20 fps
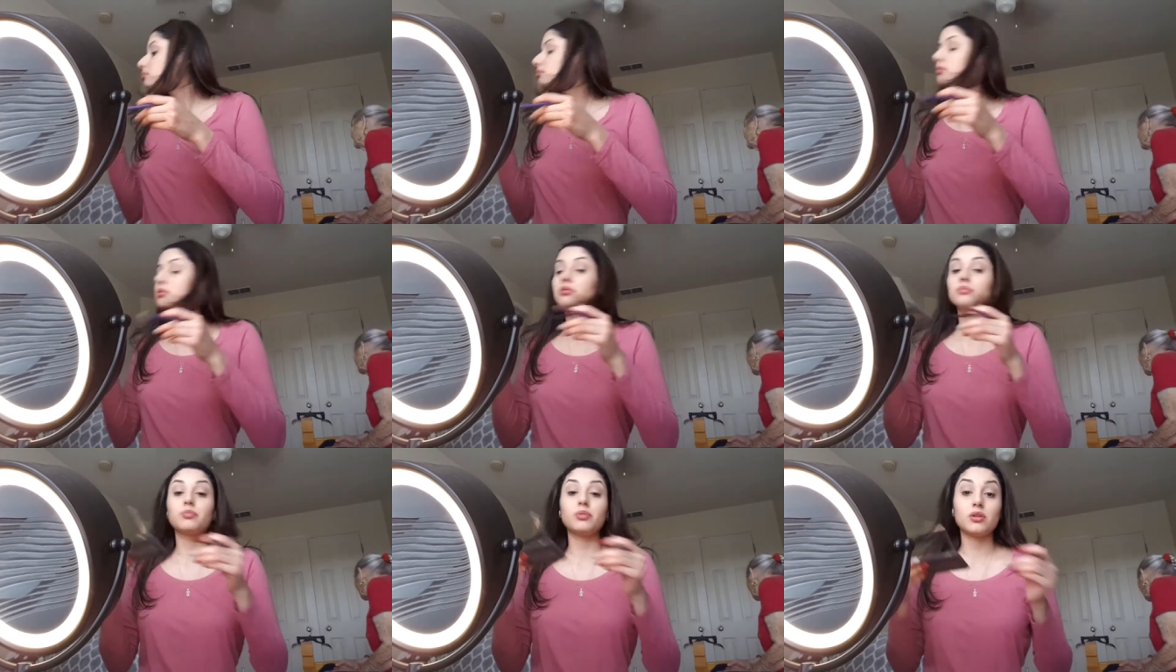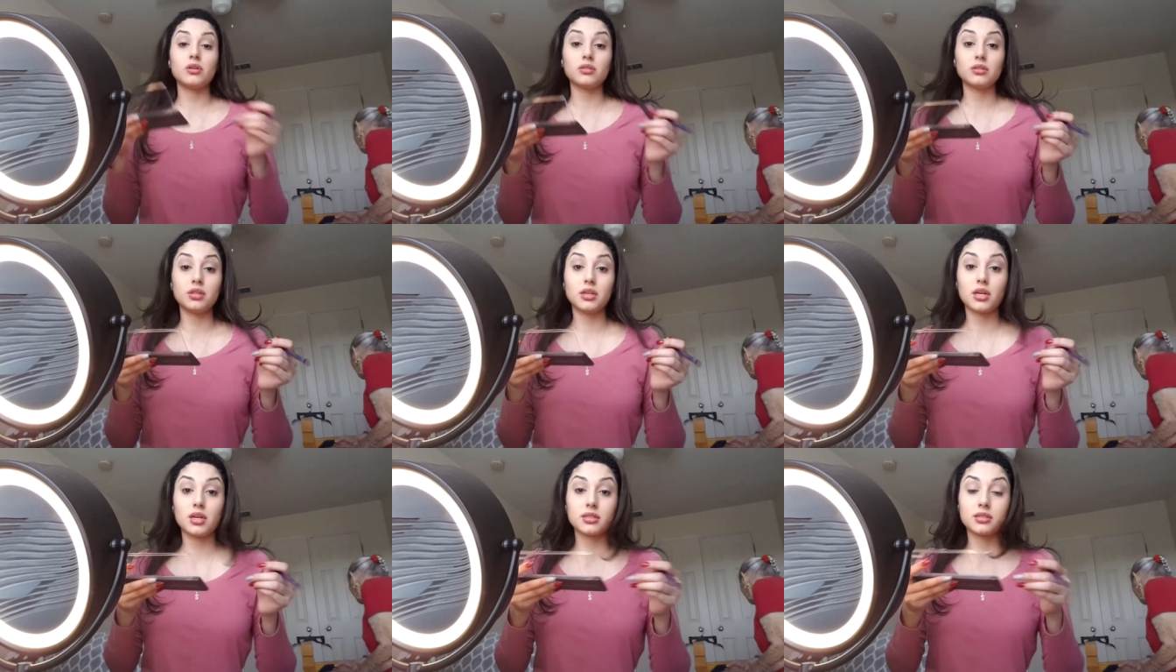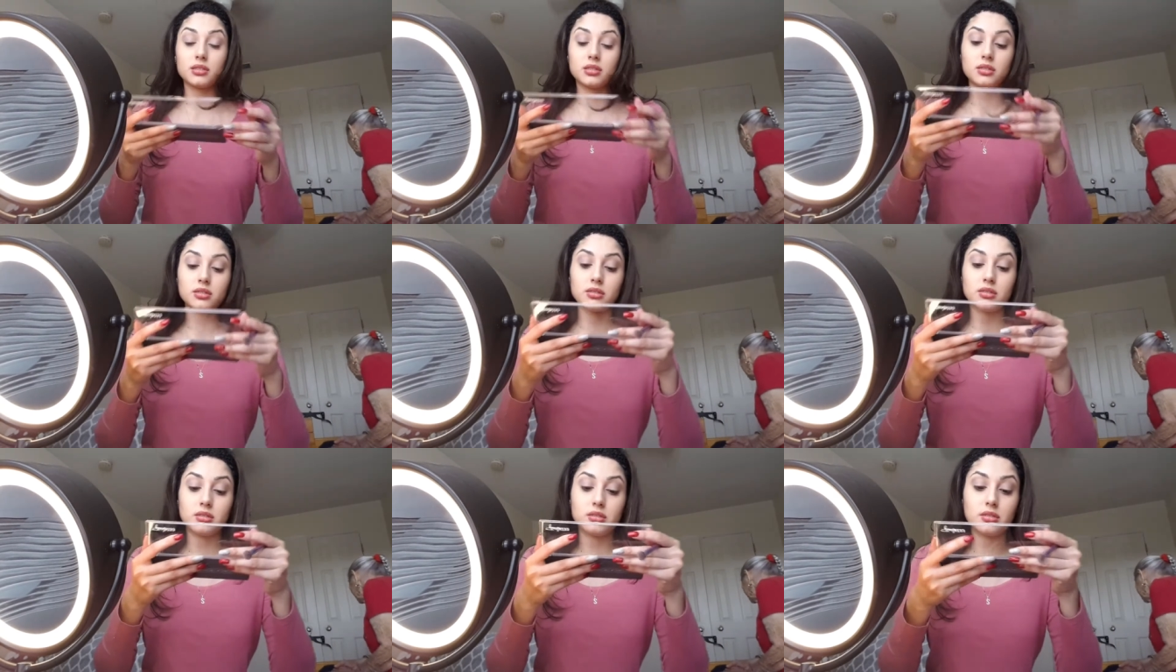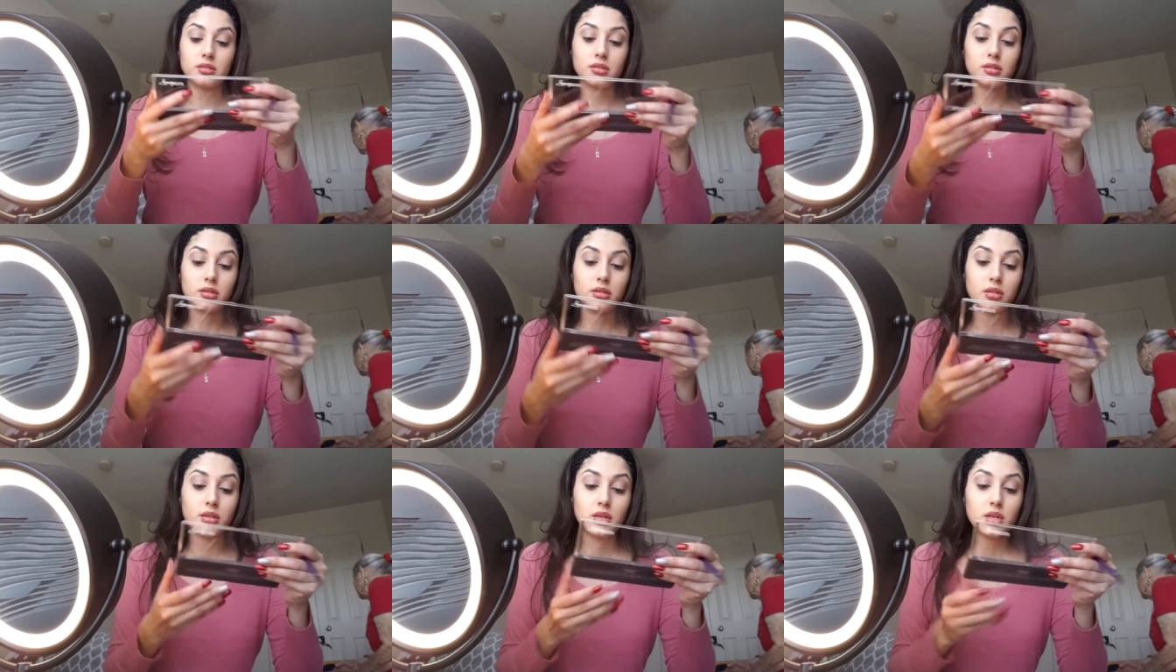just blow out the excess.
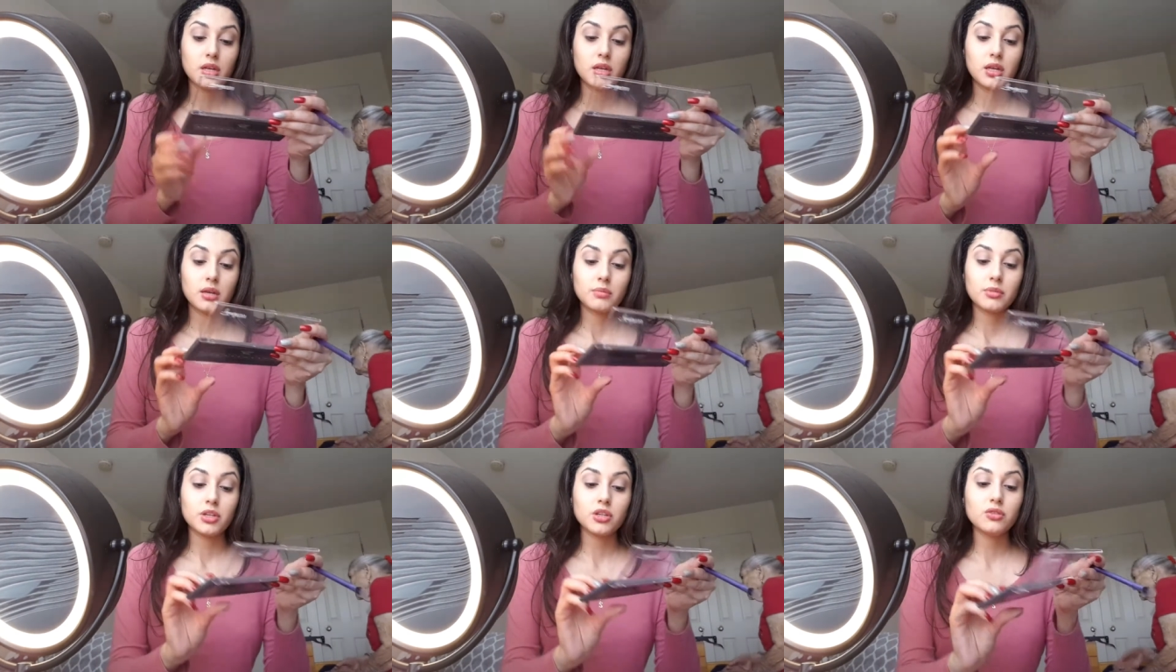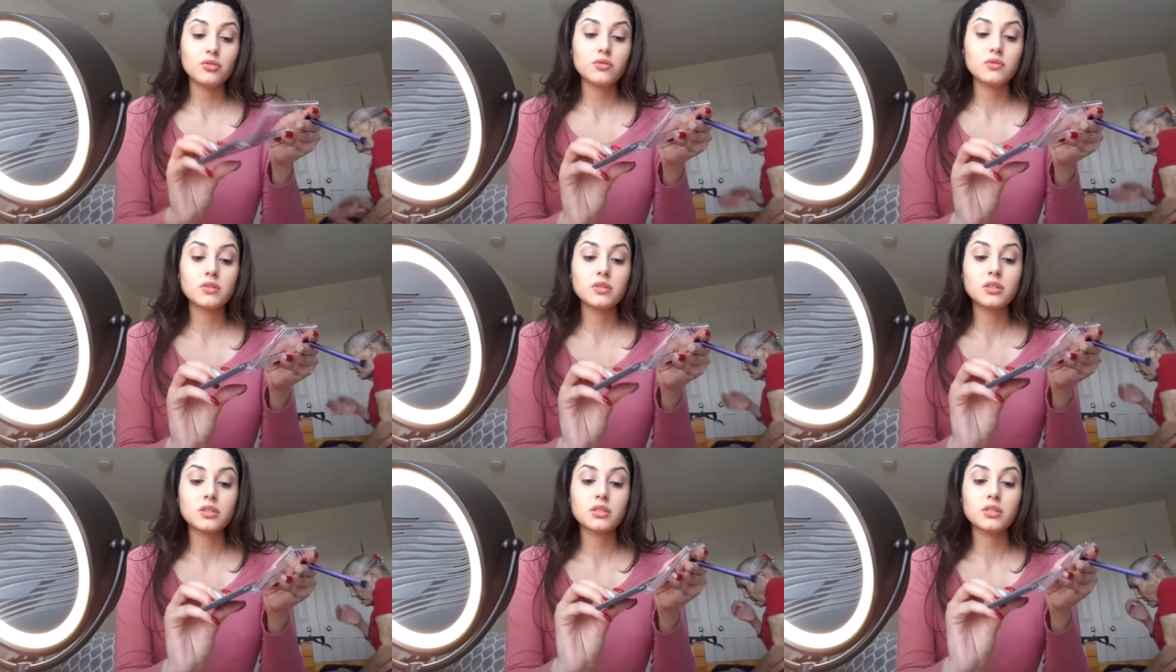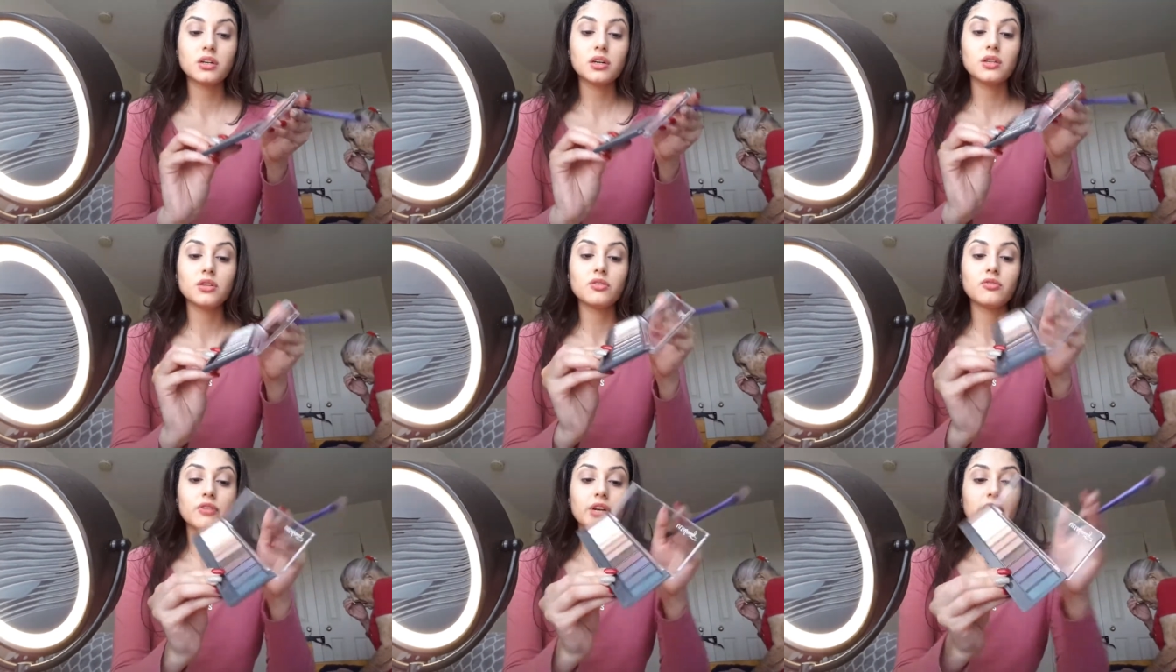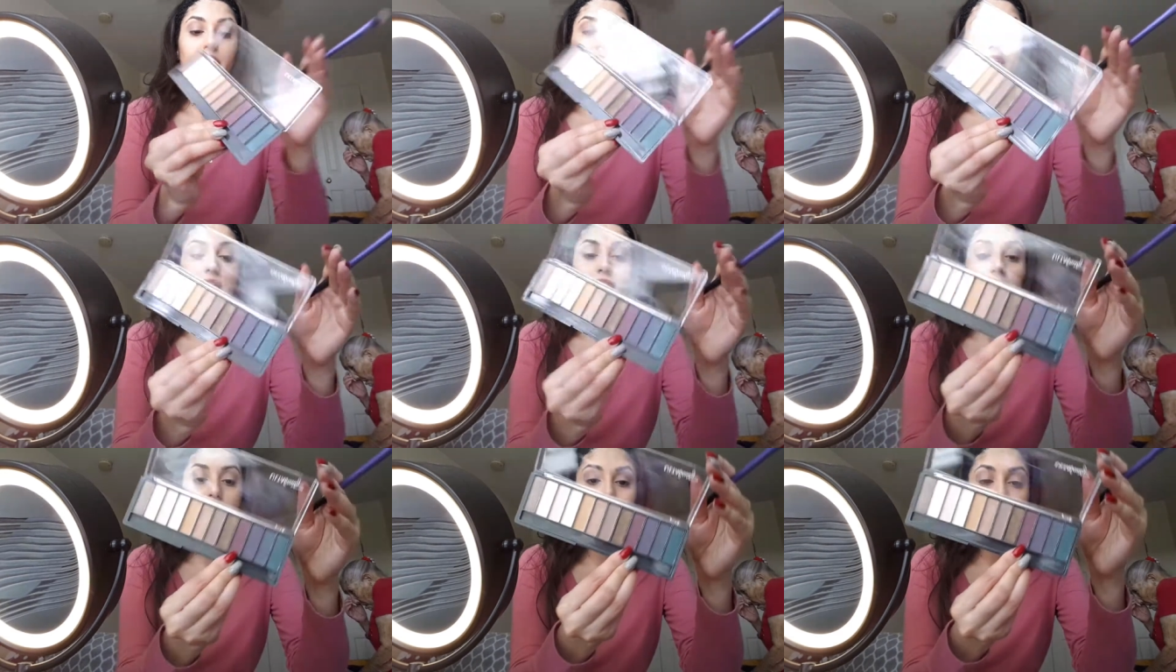I'm gonna use this color right
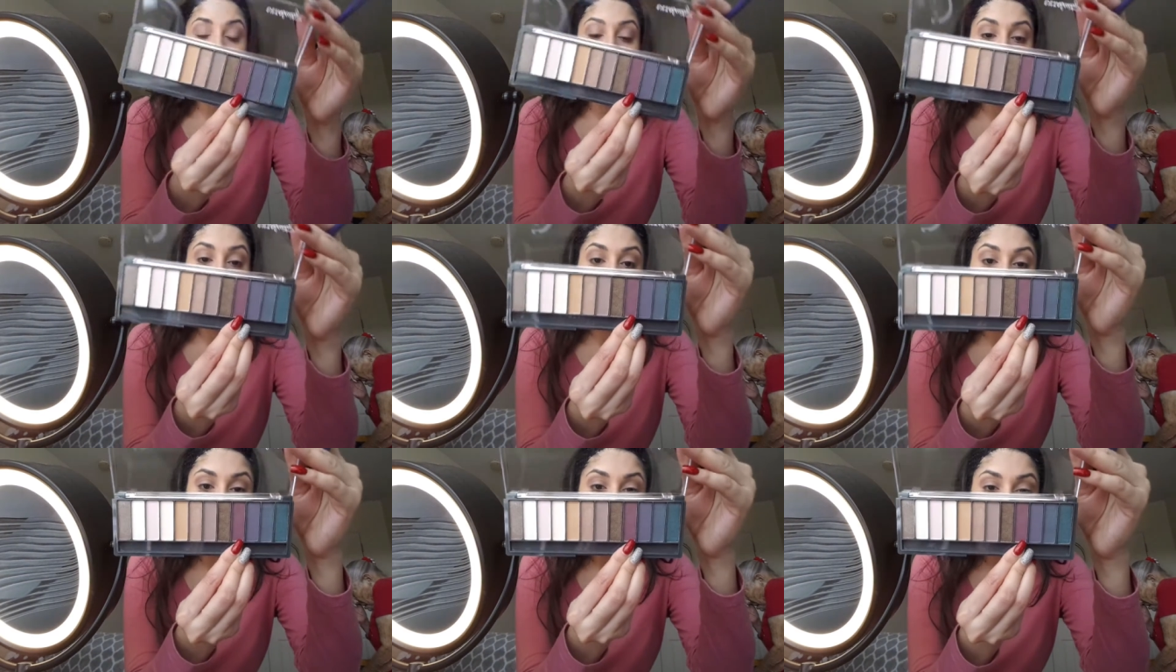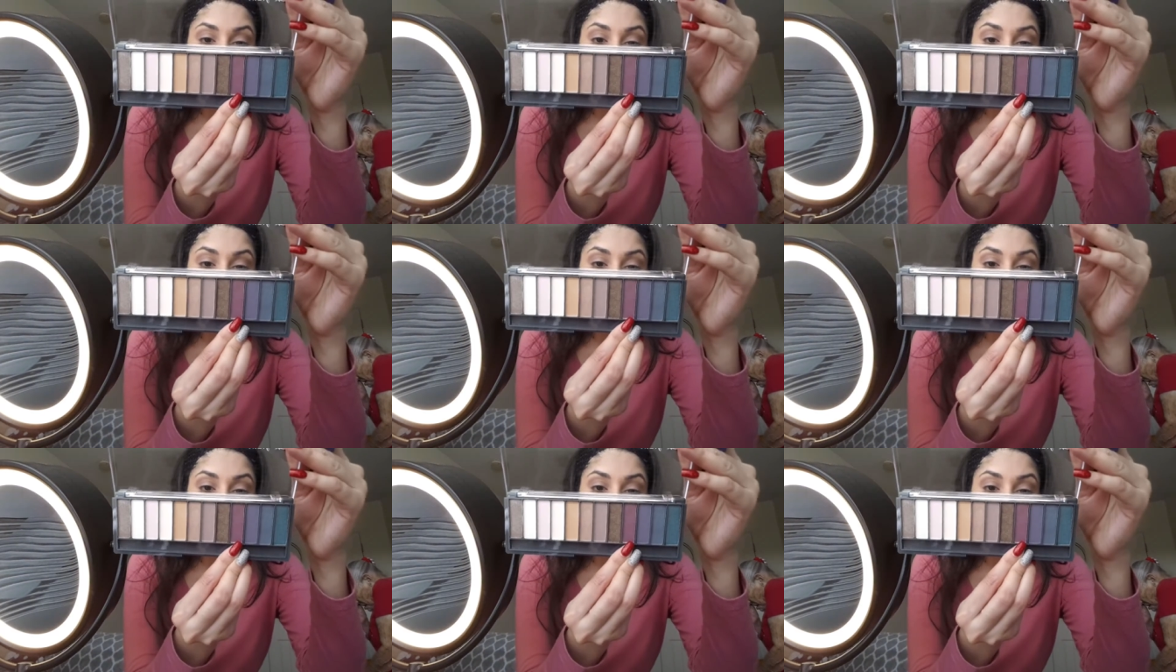here,